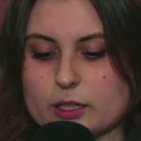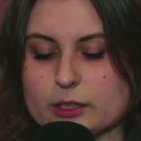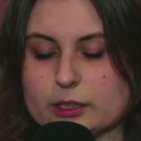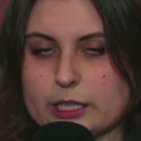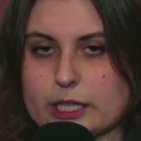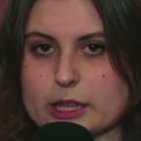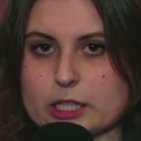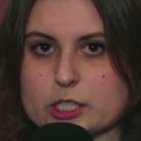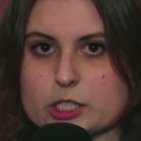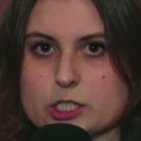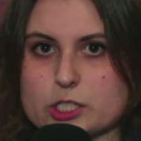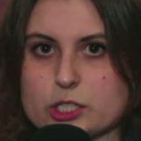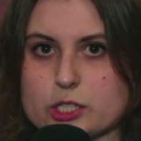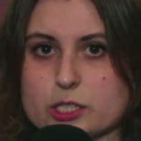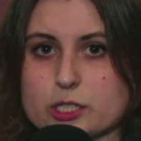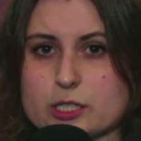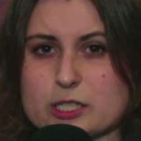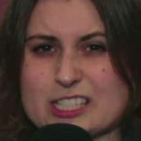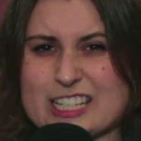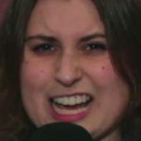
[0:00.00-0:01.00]
lead the
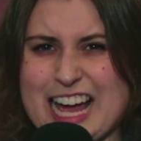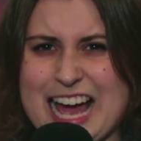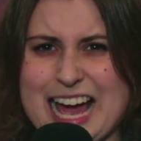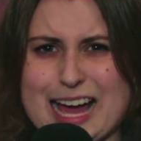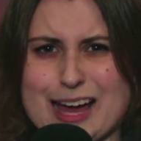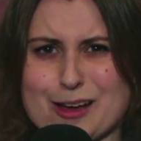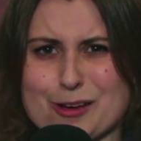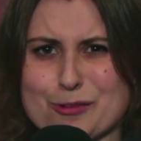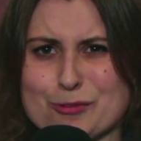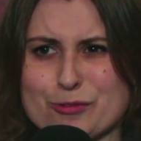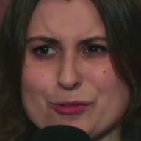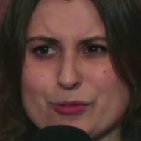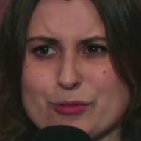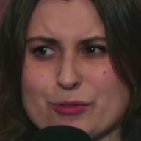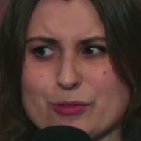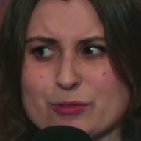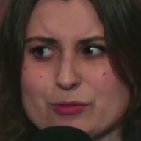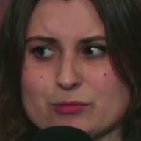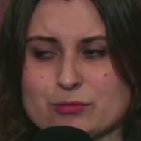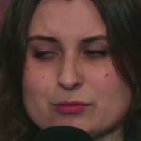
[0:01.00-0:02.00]
students to have
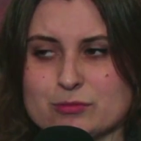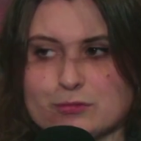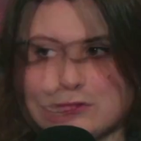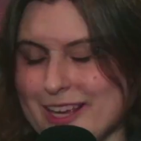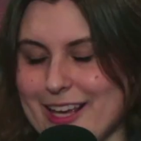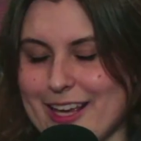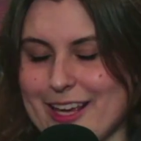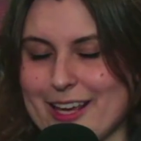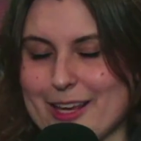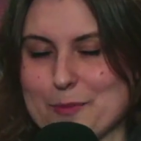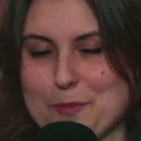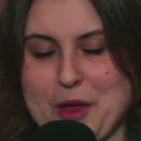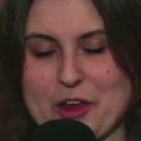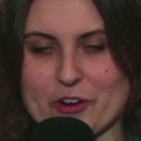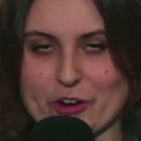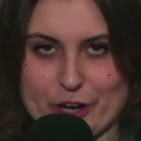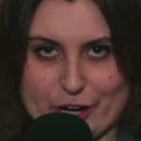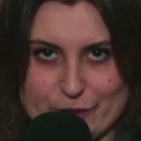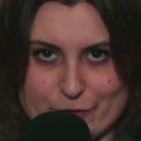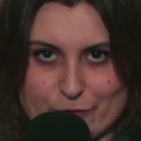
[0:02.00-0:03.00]
a
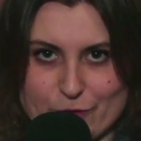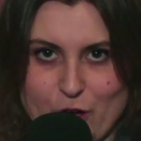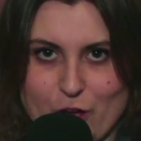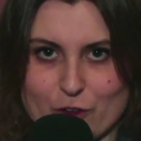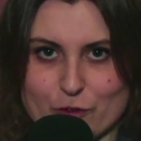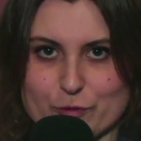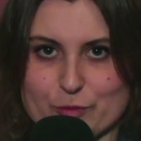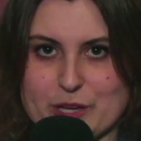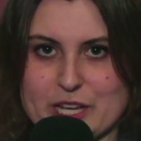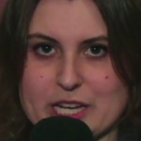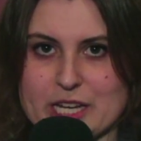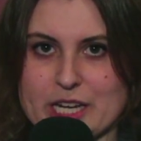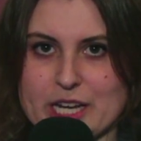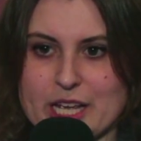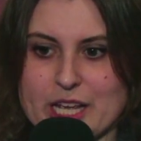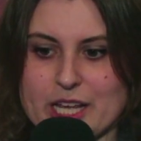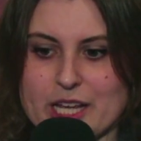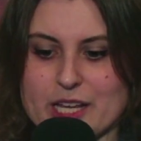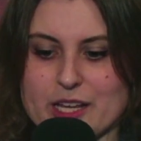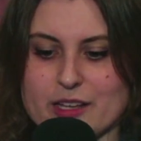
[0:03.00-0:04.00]
better involvement
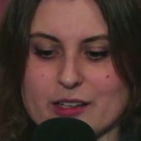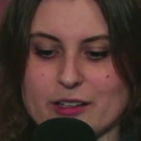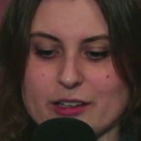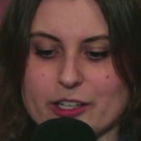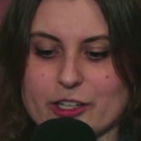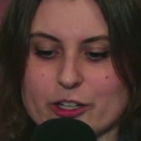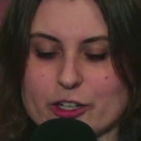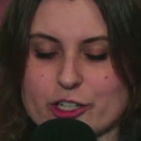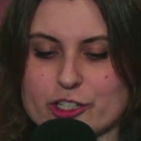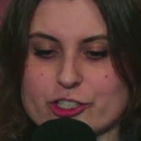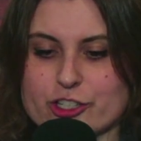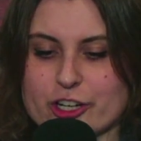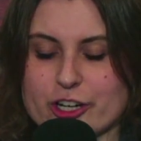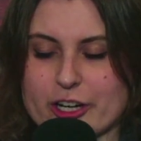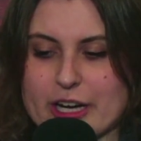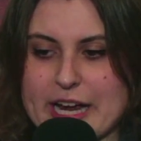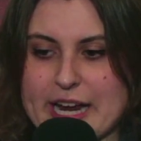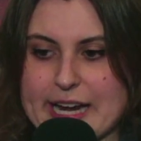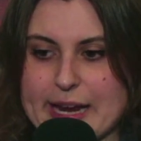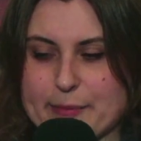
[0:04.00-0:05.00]
in
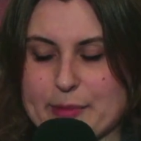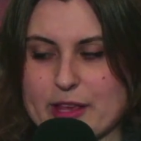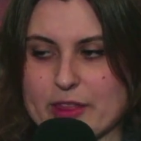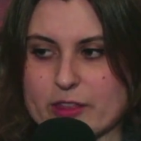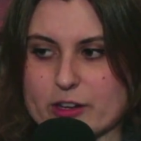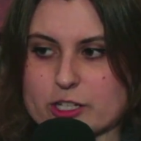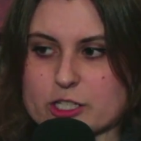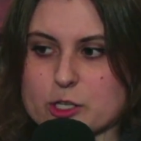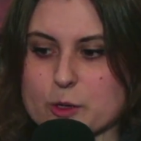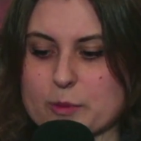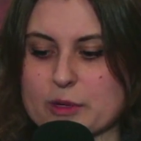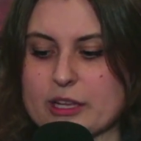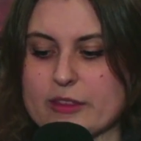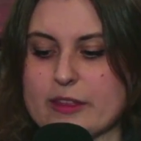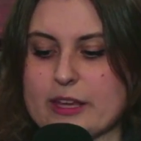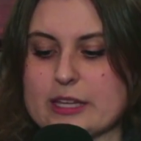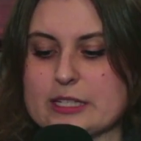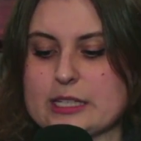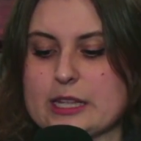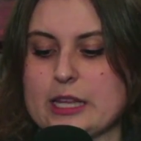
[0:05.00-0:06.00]
literature. And there's so many
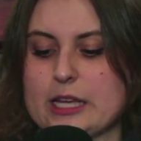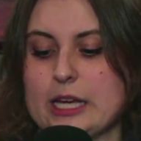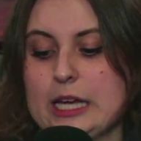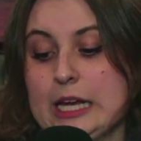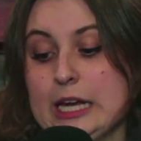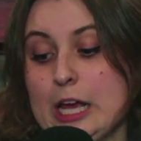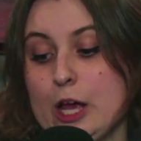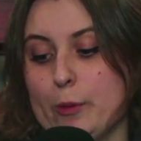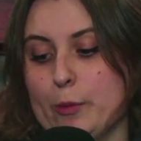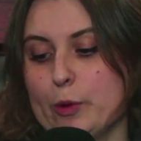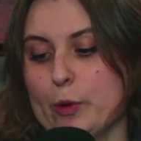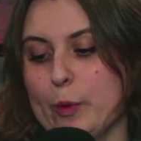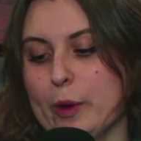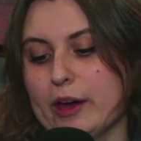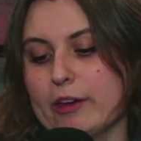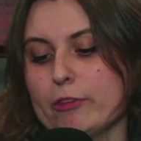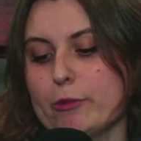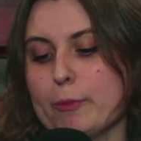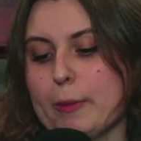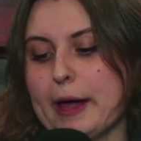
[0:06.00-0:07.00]
things that they can help you
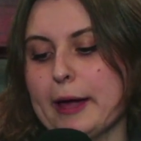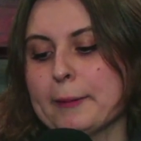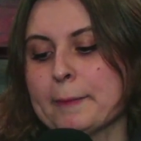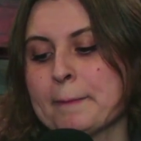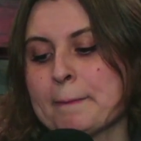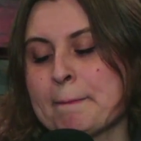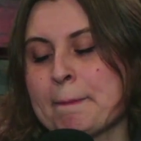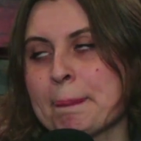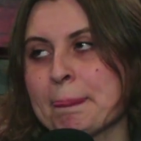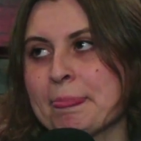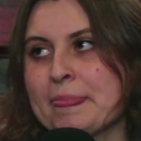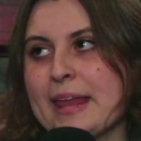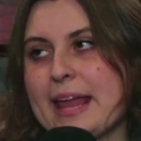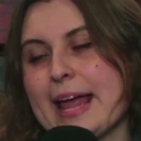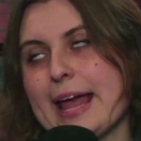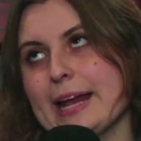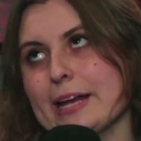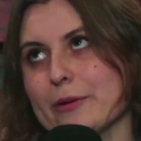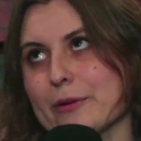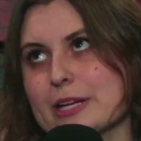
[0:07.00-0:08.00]
with. But
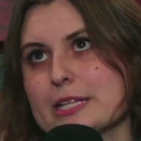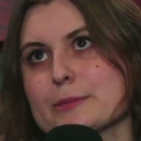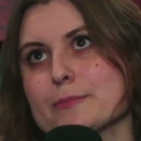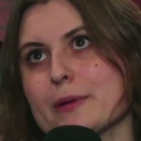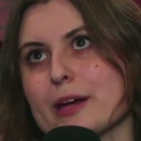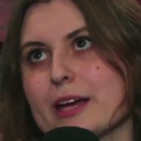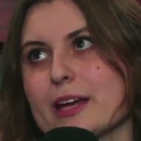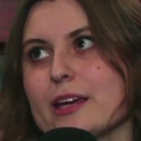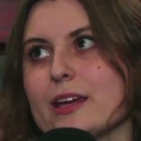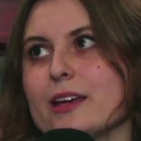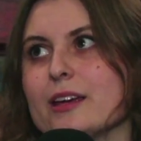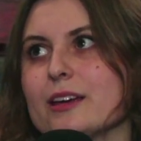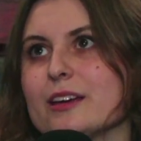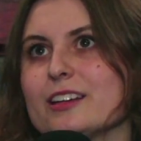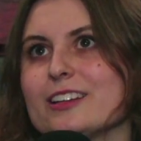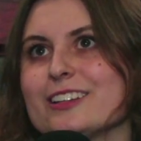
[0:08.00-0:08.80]
anyways, my